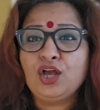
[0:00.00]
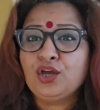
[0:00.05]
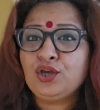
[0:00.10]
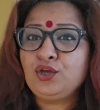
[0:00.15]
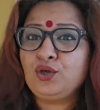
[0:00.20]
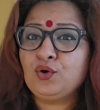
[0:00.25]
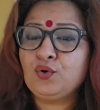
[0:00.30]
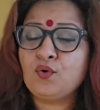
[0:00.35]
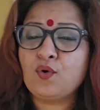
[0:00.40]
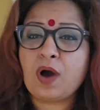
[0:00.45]

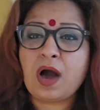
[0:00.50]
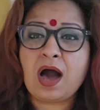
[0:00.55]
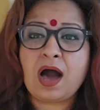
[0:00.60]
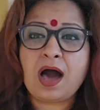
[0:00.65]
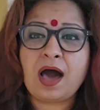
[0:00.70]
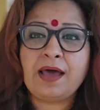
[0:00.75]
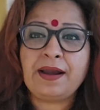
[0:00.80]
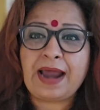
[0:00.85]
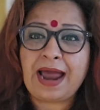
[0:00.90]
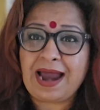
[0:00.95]
you
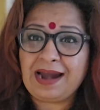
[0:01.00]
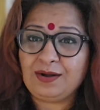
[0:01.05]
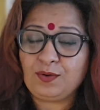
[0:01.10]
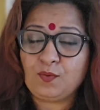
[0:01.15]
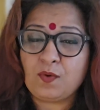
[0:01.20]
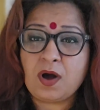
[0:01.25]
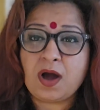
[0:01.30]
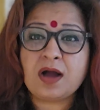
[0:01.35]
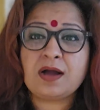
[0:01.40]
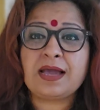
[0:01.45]
are at
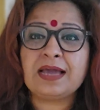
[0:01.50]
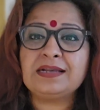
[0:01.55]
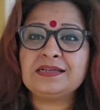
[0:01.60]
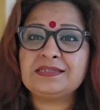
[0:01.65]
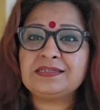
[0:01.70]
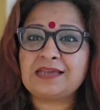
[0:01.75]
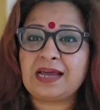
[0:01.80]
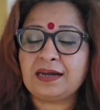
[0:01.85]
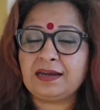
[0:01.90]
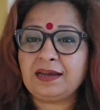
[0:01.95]
work and
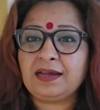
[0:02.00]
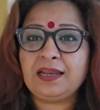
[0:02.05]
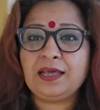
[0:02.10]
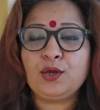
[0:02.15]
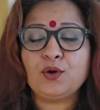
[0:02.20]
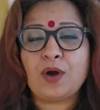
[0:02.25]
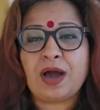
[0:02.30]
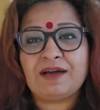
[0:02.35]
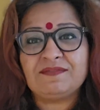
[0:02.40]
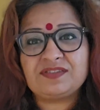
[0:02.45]
suddenly
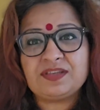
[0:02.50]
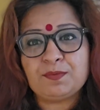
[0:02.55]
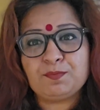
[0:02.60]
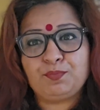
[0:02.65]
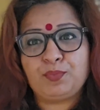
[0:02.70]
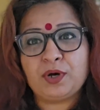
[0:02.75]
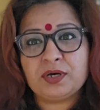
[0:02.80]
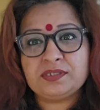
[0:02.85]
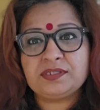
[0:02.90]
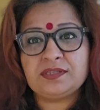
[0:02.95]
you have some
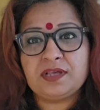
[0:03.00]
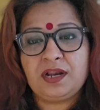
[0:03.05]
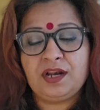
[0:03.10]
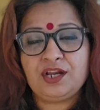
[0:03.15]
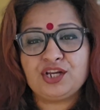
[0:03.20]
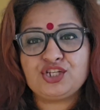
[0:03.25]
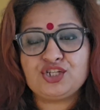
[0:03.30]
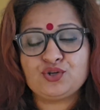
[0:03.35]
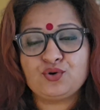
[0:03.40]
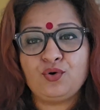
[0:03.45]
personal
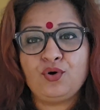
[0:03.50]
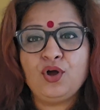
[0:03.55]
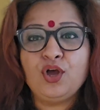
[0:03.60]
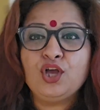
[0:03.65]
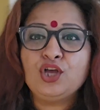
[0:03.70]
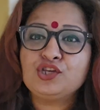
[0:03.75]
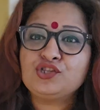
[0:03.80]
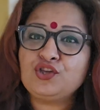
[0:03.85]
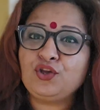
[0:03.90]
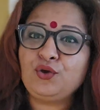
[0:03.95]
issue,
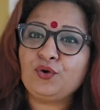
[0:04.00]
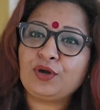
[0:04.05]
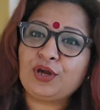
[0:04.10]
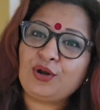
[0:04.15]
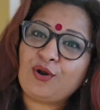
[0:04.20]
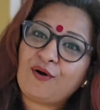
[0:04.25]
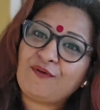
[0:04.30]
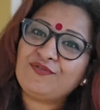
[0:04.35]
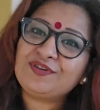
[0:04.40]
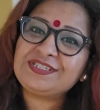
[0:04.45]
so you can
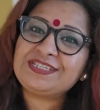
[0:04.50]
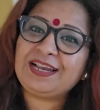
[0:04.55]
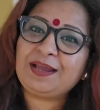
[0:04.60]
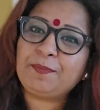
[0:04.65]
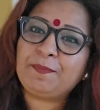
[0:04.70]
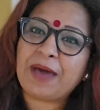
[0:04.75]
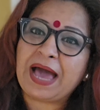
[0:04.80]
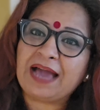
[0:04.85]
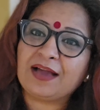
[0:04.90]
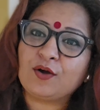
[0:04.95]
obviously
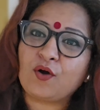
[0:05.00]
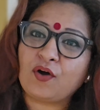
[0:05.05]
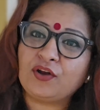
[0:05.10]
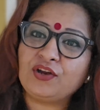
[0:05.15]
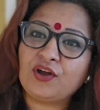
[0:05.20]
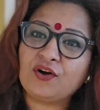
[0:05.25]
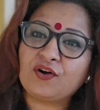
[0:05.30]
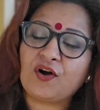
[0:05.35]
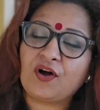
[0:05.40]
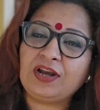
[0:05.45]
bank on
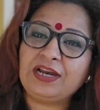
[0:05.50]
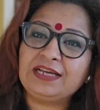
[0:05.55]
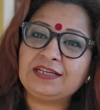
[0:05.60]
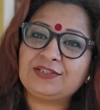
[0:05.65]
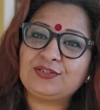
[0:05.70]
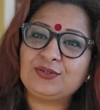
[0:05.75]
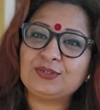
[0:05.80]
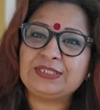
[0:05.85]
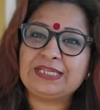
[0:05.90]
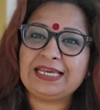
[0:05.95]
your colleagues
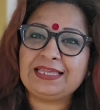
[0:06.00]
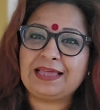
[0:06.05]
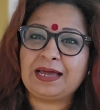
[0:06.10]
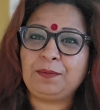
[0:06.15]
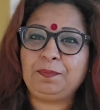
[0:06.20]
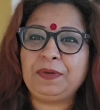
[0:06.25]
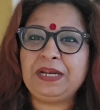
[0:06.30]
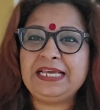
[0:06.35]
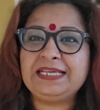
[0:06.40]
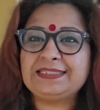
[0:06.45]
to say
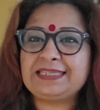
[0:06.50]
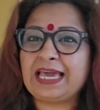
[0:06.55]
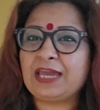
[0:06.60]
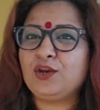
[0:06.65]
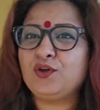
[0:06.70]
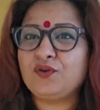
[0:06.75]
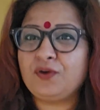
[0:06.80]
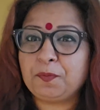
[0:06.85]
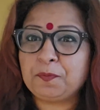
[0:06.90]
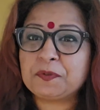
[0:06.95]
that, please, can
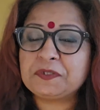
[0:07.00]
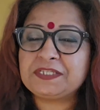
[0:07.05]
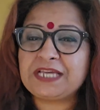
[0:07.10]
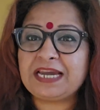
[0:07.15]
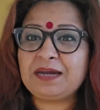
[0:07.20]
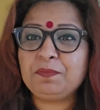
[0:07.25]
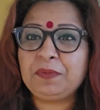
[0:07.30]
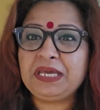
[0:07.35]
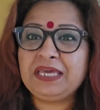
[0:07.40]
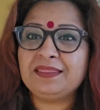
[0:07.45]
you
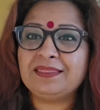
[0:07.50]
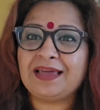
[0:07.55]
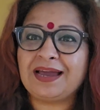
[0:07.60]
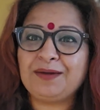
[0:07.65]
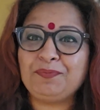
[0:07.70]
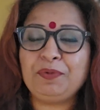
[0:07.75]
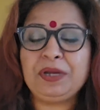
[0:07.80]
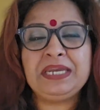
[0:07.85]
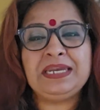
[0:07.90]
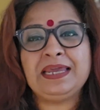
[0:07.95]
represent me in
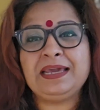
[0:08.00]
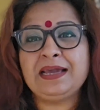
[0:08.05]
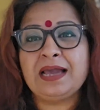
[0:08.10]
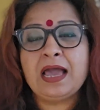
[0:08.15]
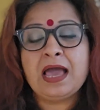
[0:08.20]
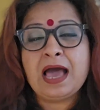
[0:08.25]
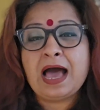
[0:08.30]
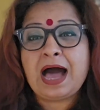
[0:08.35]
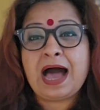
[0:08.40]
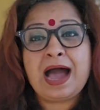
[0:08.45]
that meeting?
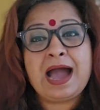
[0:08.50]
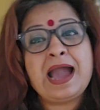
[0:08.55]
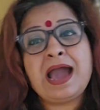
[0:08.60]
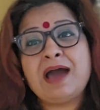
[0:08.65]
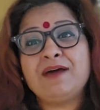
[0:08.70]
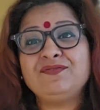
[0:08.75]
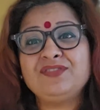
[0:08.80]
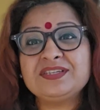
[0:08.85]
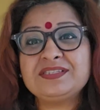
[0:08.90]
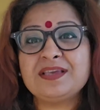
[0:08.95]
I
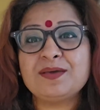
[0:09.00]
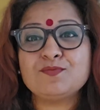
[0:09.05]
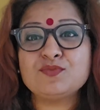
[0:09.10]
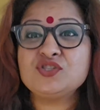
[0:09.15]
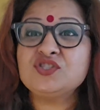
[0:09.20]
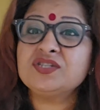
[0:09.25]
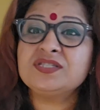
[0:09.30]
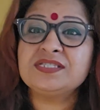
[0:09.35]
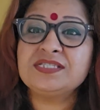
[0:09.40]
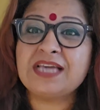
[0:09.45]
have this
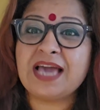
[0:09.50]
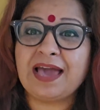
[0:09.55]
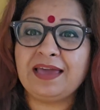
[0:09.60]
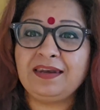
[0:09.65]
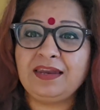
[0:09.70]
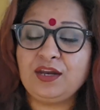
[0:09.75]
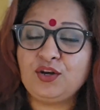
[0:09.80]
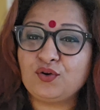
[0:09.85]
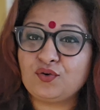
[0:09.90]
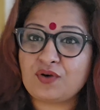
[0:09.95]
emergency I
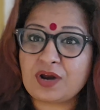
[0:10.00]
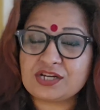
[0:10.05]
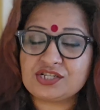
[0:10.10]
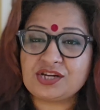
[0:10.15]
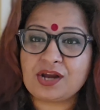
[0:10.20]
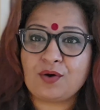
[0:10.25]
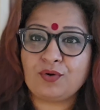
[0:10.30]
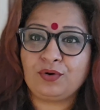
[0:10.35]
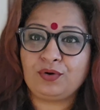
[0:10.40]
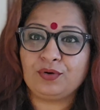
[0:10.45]
need to rush
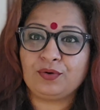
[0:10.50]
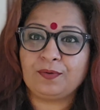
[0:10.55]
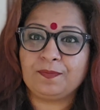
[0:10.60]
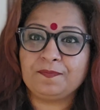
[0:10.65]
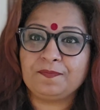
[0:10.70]
out to.